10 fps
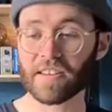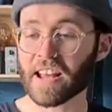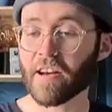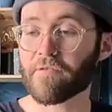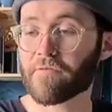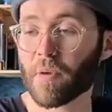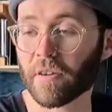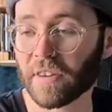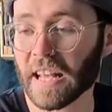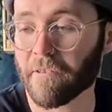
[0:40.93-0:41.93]
Leo, one
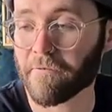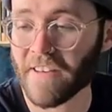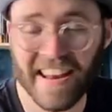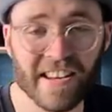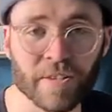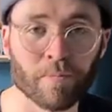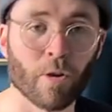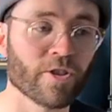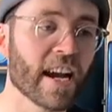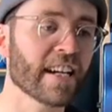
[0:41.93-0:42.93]
of Leo Fender's
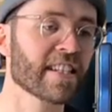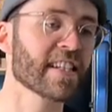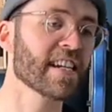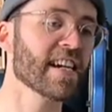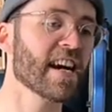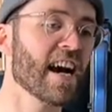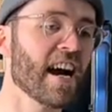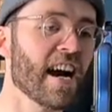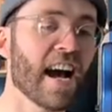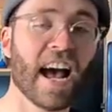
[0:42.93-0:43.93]
projects
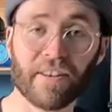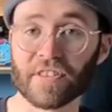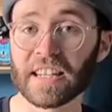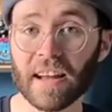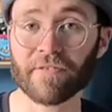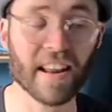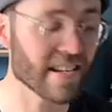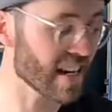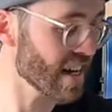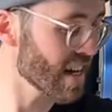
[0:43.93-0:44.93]
uh, after he left Fender,